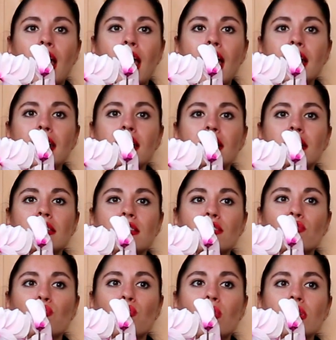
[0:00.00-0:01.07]
any
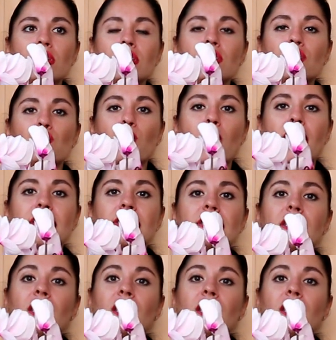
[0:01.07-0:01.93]
excess water drains